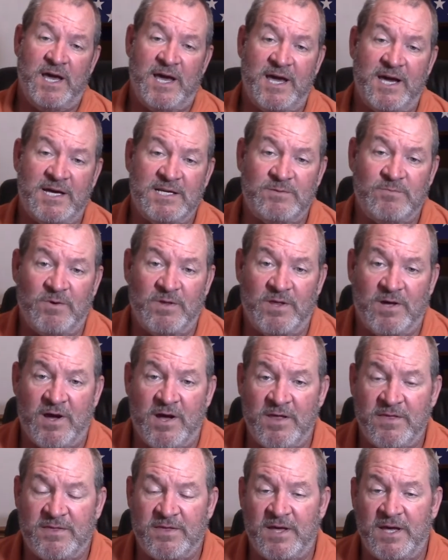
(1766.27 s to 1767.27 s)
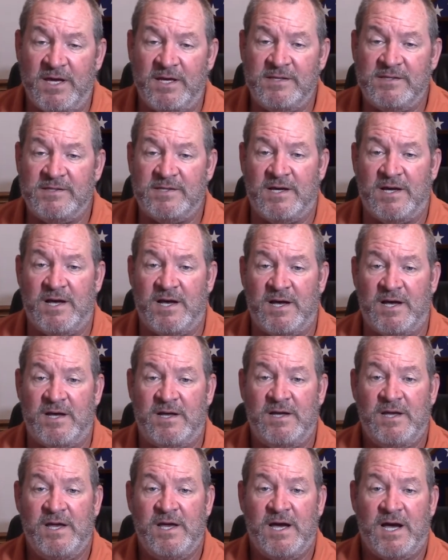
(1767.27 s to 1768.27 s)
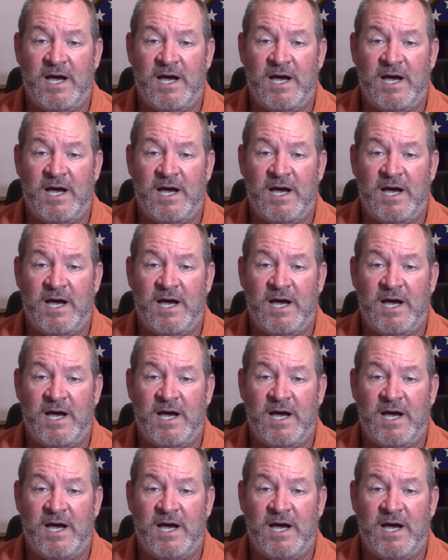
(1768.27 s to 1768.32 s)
as with all things, uh,